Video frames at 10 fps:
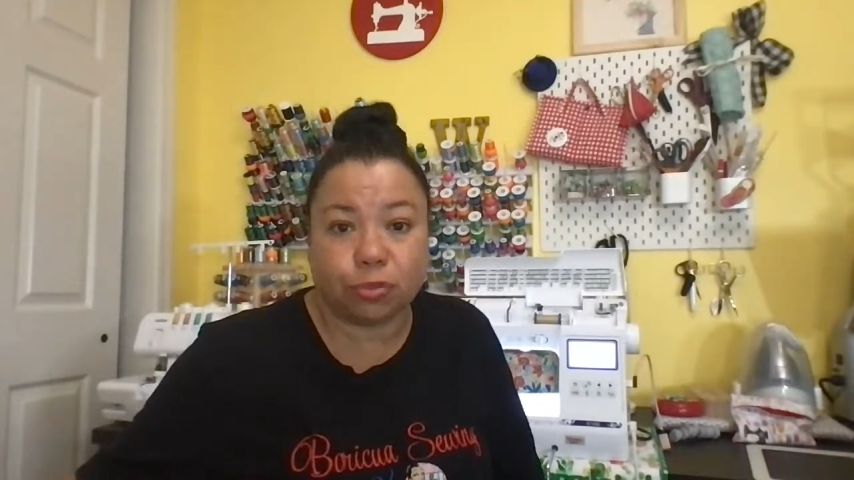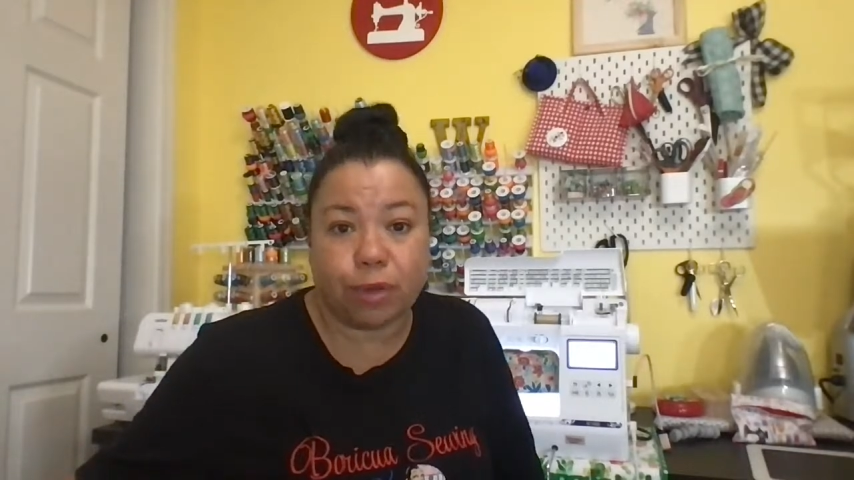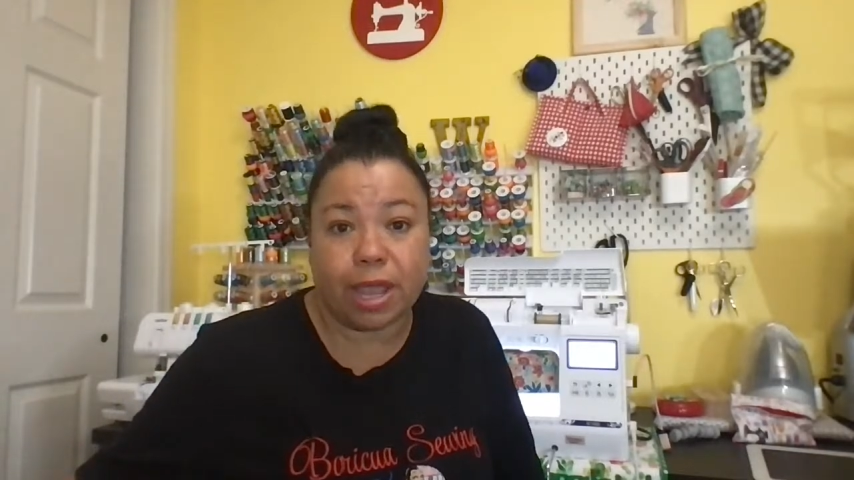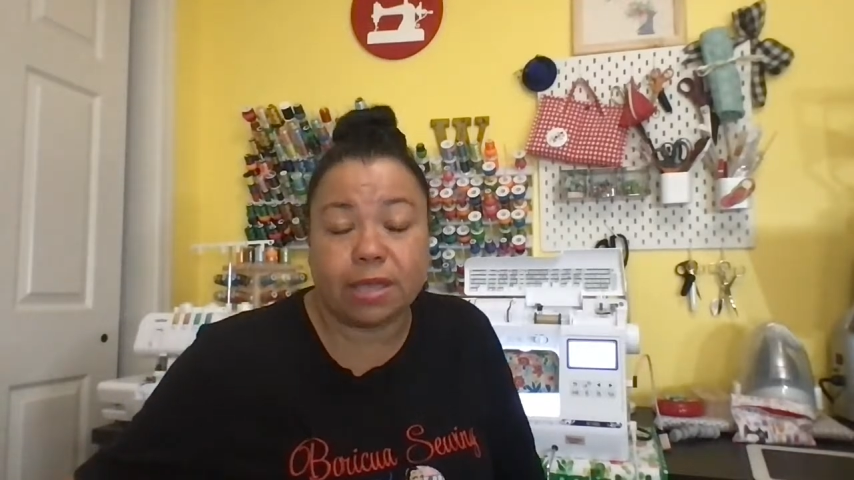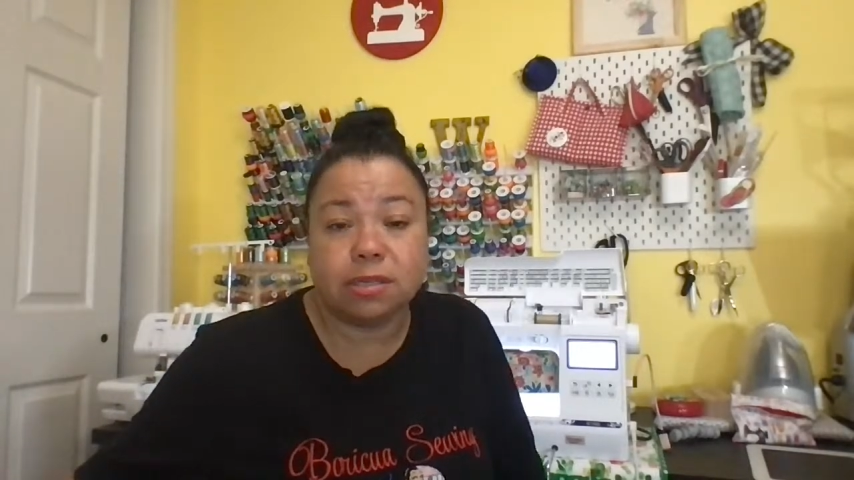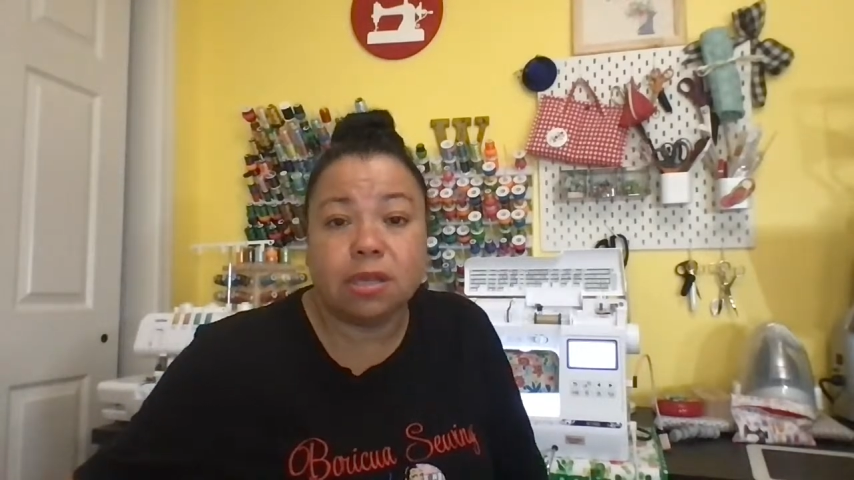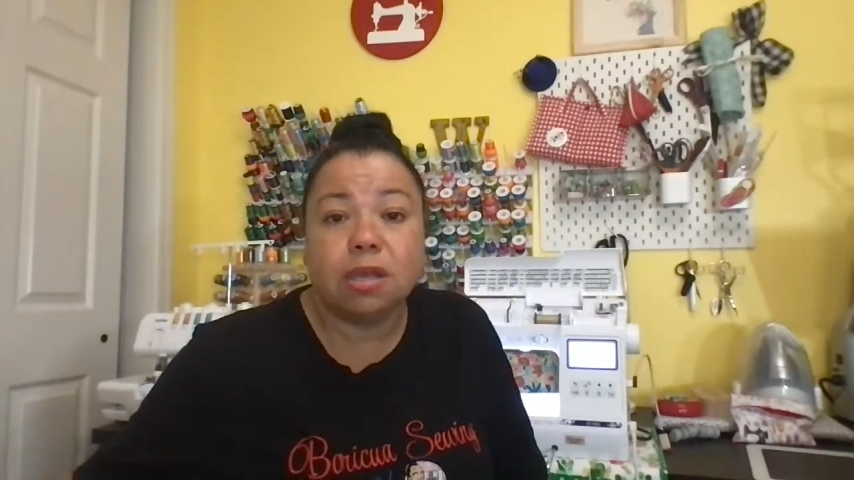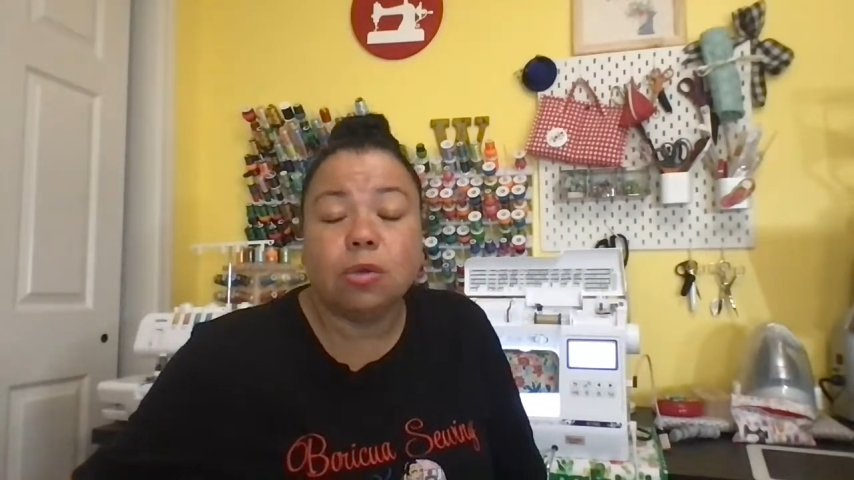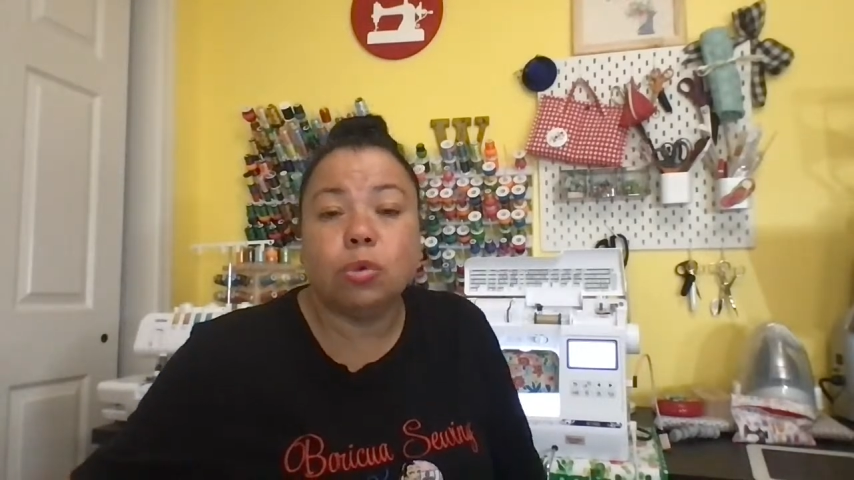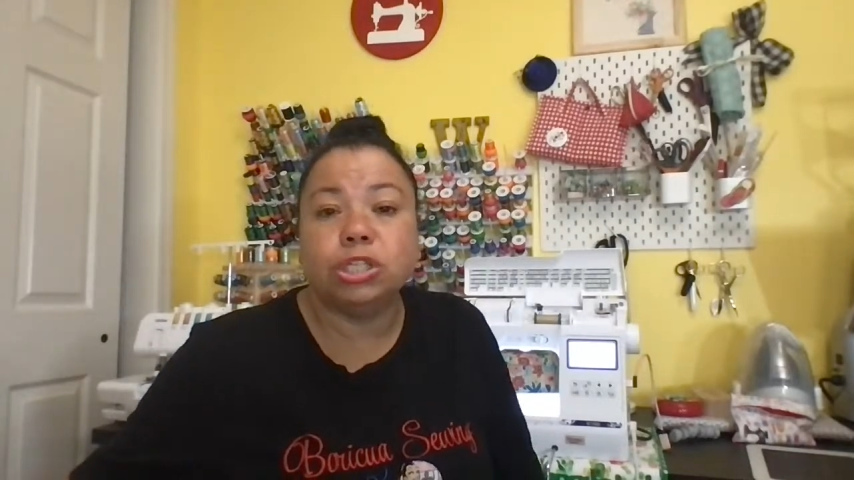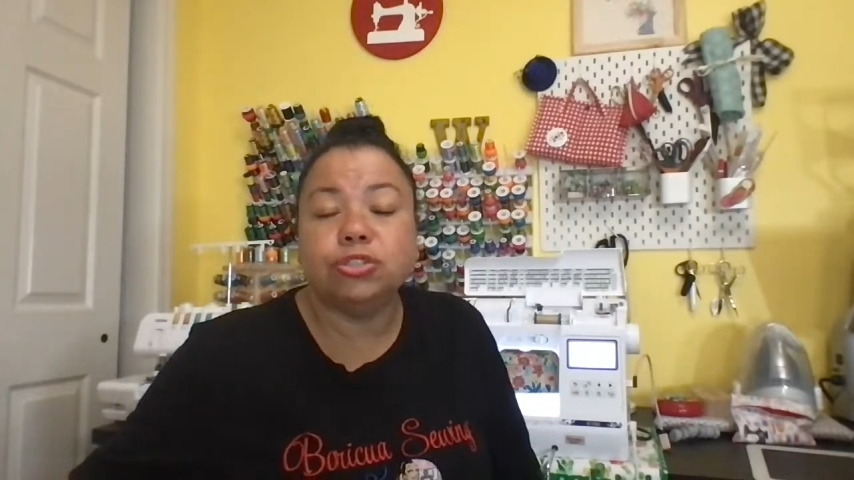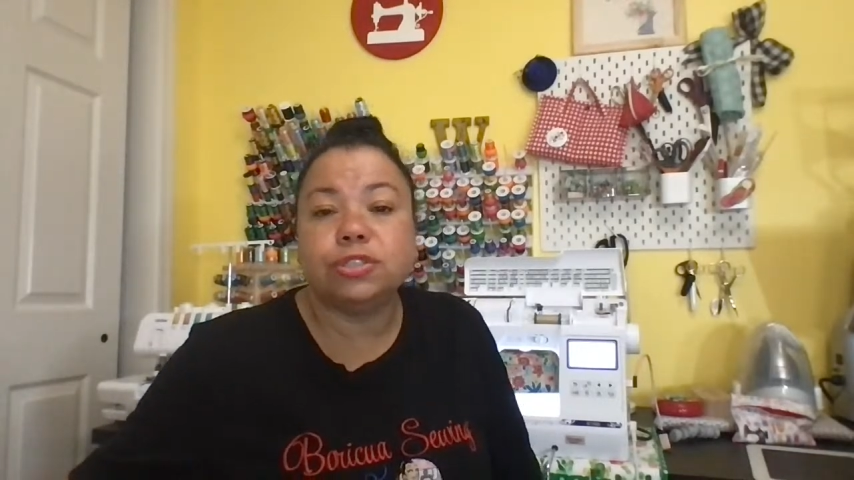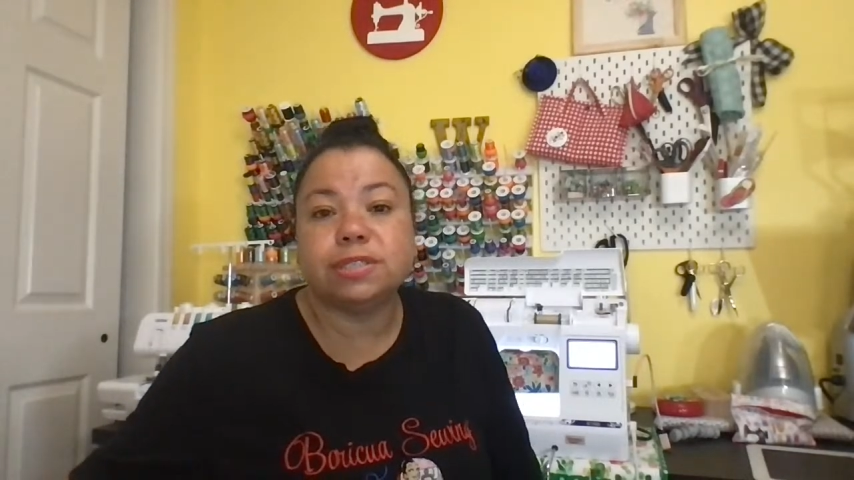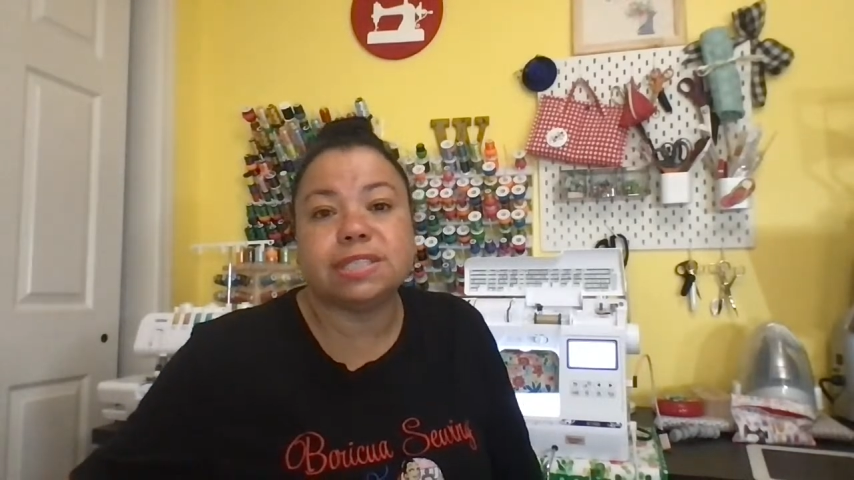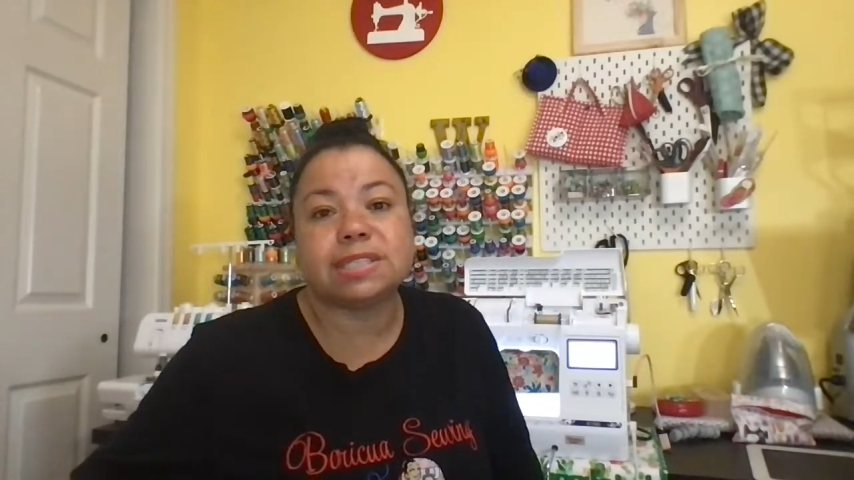thread when you
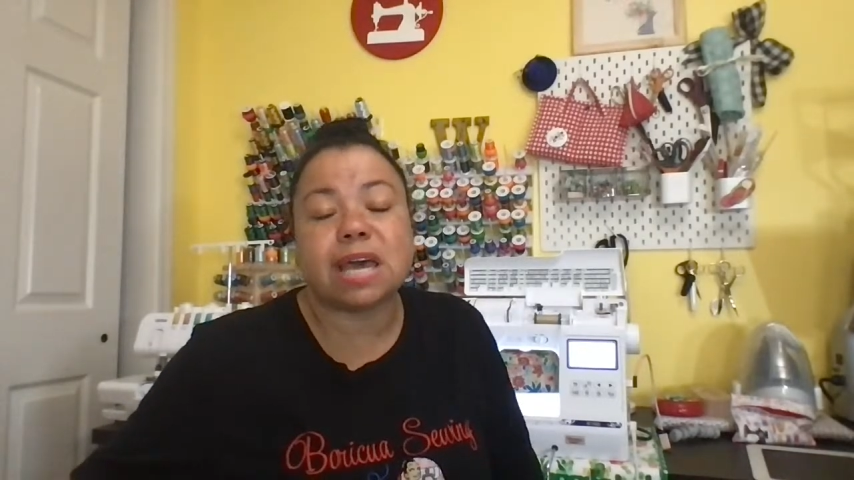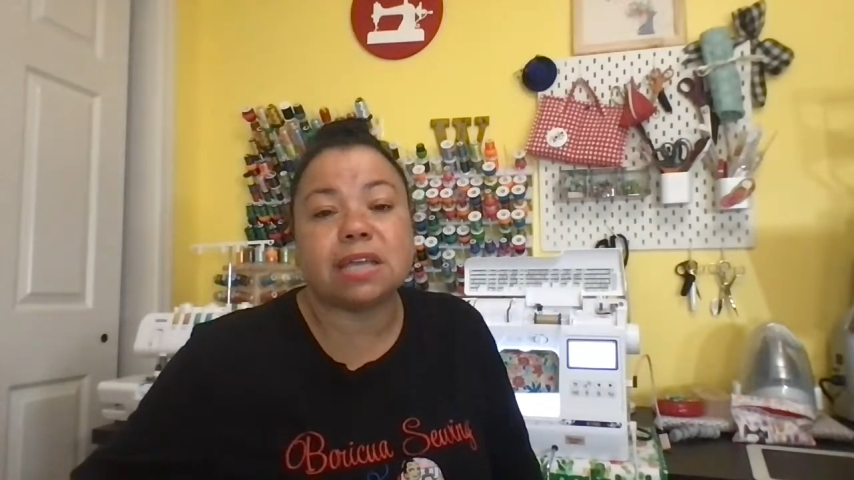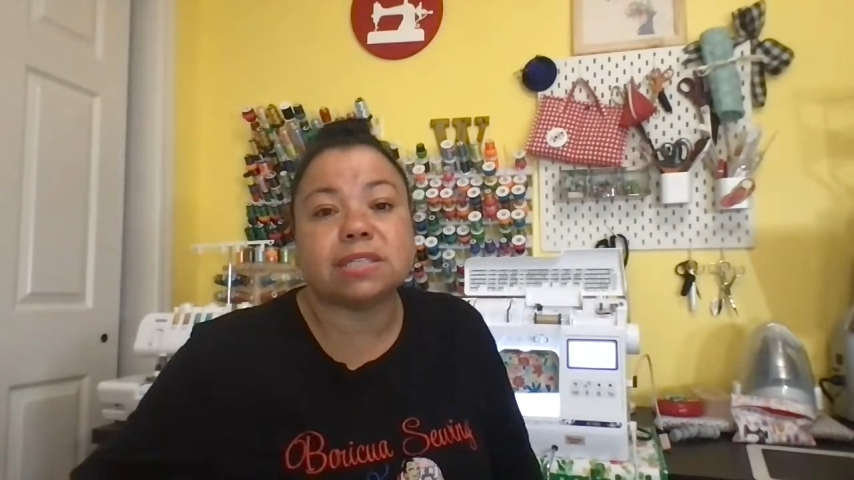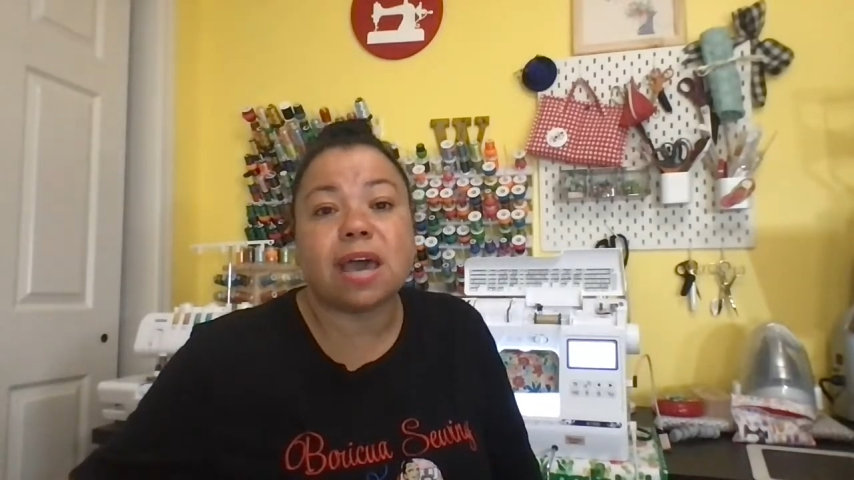do designs.